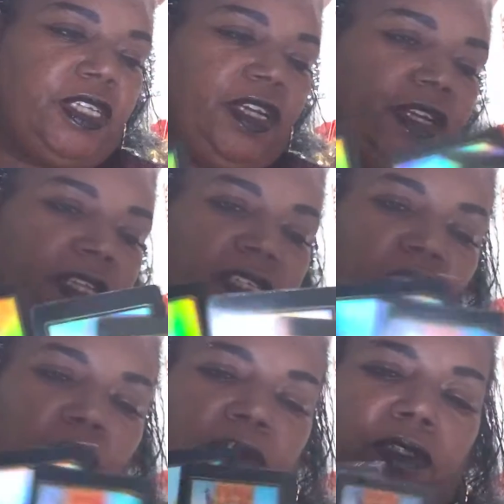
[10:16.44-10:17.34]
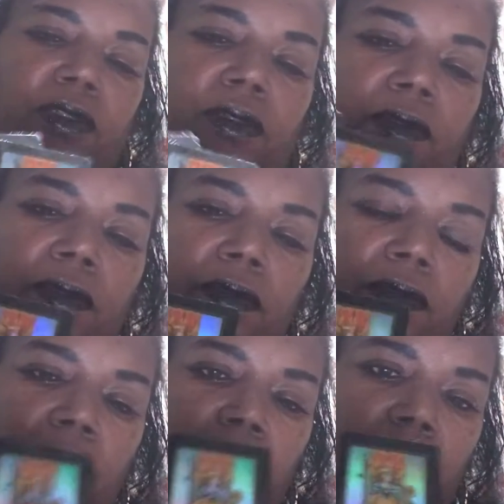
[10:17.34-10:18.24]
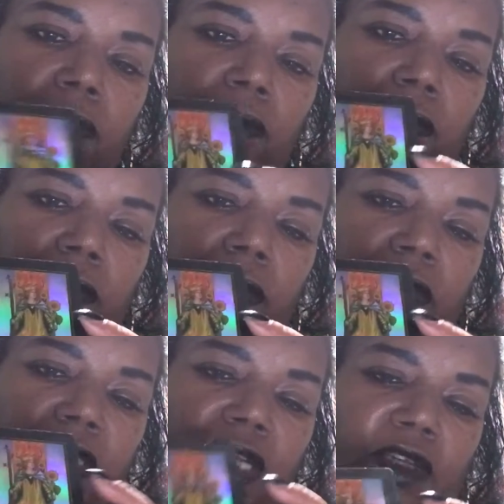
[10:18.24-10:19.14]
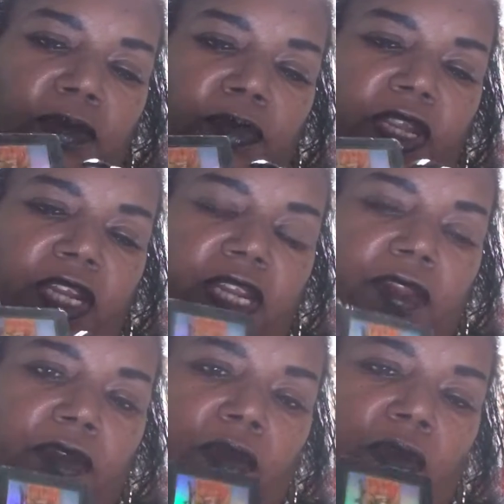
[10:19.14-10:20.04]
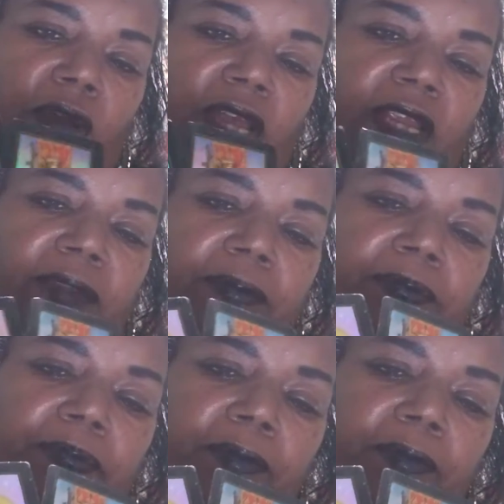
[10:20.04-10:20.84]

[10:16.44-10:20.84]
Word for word: here that's helping you see you bringing in the coin